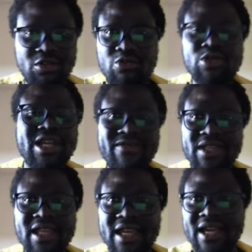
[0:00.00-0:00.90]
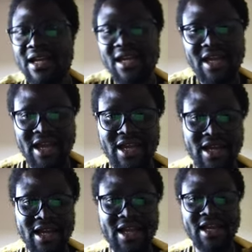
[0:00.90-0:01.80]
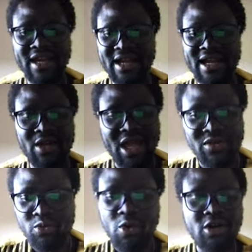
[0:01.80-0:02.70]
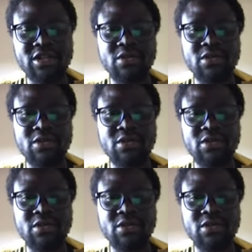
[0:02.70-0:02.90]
lose everything, and walk